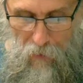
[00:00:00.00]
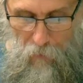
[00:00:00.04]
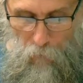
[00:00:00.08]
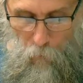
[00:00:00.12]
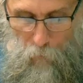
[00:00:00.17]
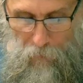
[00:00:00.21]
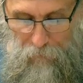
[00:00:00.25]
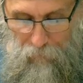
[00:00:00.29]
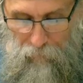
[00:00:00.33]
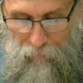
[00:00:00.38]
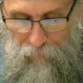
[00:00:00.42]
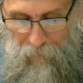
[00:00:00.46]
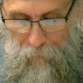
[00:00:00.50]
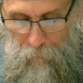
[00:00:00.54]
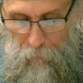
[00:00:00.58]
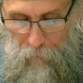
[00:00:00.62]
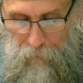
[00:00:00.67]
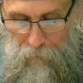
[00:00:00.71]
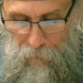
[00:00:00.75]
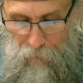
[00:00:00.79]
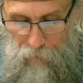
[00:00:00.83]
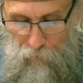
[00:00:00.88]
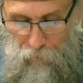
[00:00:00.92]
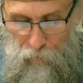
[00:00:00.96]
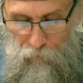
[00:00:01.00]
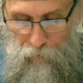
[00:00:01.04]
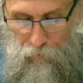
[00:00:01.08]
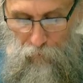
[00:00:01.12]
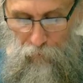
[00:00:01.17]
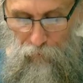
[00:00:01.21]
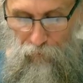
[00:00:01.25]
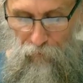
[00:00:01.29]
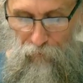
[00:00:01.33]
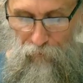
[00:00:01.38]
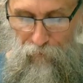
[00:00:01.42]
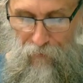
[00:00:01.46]
When someone in your
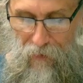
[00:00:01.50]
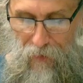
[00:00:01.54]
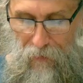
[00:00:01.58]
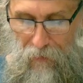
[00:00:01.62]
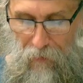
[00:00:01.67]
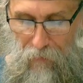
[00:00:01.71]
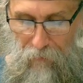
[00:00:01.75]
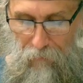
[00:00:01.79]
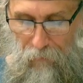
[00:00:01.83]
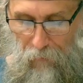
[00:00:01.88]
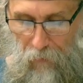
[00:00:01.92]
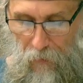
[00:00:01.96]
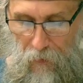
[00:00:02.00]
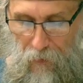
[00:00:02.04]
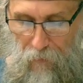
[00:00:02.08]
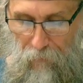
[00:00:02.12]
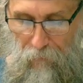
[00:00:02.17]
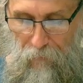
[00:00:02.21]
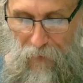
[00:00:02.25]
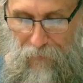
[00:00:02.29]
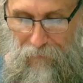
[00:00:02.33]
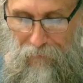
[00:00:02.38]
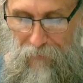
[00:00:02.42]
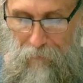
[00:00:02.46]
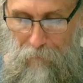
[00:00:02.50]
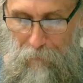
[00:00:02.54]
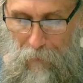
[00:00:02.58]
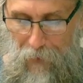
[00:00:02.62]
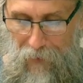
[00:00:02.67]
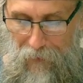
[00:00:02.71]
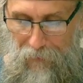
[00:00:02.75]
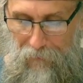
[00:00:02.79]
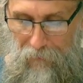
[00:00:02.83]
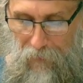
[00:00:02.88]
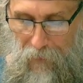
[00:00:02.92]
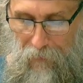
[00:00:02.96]
church is negatively affected
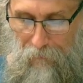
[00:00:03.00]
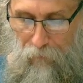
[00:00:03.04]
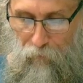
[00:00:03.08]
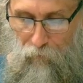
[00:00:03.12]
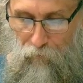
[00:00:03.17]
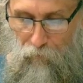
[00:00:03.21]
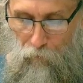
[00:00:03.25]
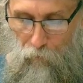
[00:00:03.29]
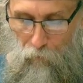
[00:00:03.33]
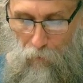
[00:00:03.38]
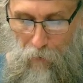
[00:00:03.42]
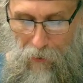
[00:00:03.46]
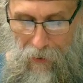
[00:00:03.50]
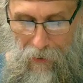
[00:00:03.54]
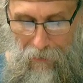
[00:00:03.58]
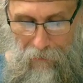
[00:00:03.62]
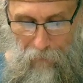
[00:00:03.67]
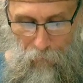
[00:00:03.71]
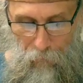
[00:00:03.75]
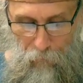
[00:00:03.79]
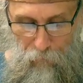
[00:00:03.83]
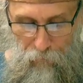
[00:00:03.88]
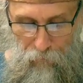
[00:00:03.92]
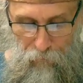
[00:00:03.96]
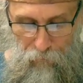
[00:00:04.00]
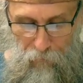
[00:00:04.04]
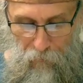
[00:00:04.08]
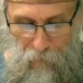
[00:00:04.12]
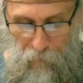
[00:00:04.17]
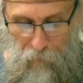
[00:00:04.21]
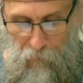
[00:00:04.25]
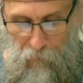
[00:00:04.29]
by life's trials,